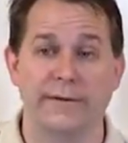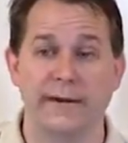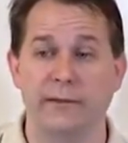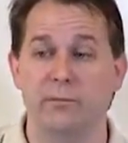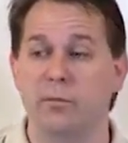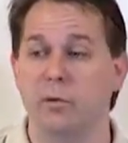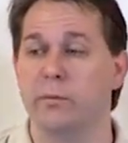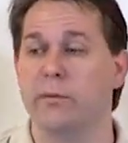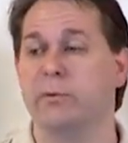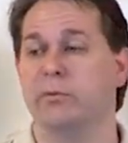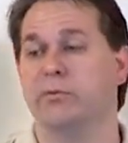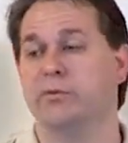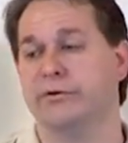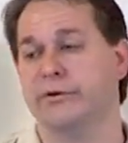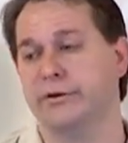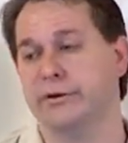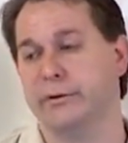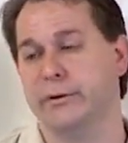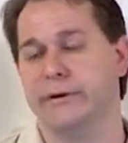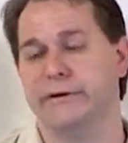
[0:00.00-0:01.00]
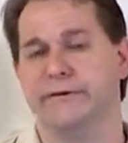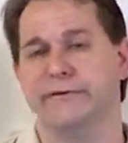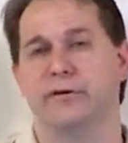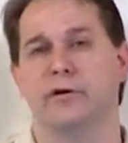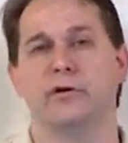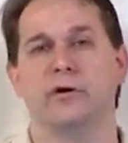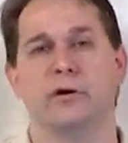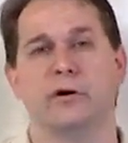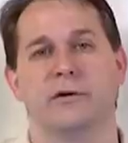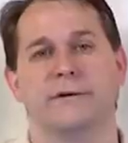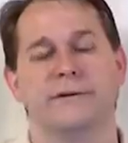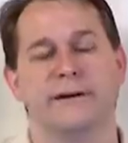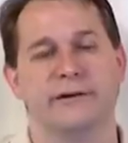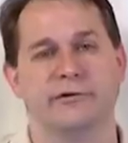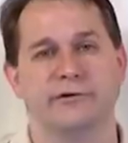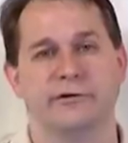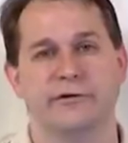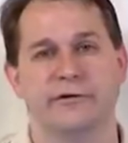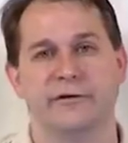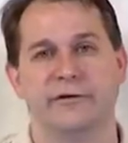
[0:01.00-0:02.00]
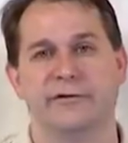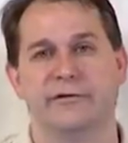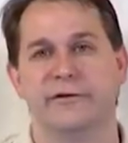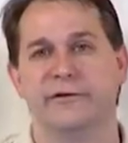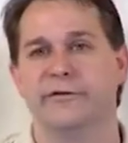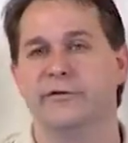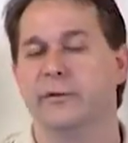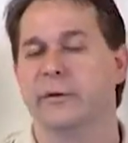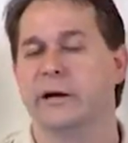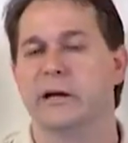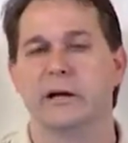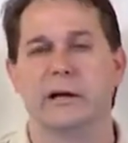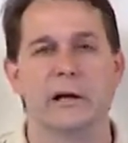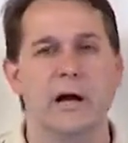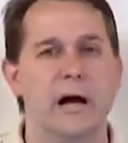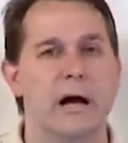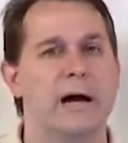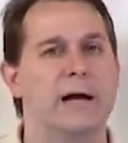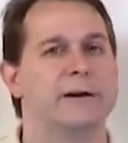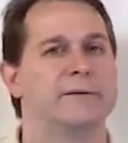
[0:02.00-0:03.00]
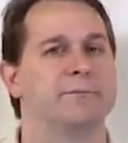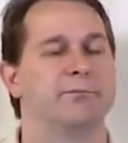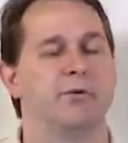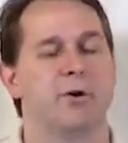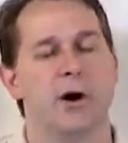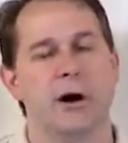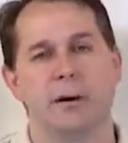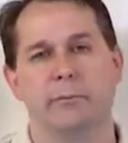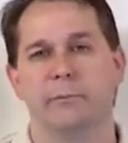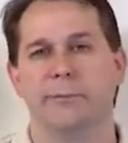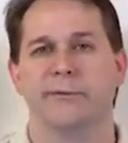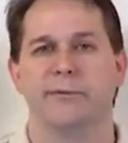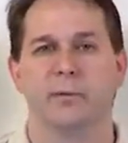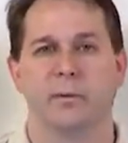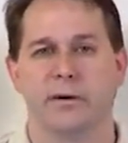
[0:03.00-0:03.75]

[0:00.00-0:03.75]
then what we will do is turn our attention to just doing a lot of problems.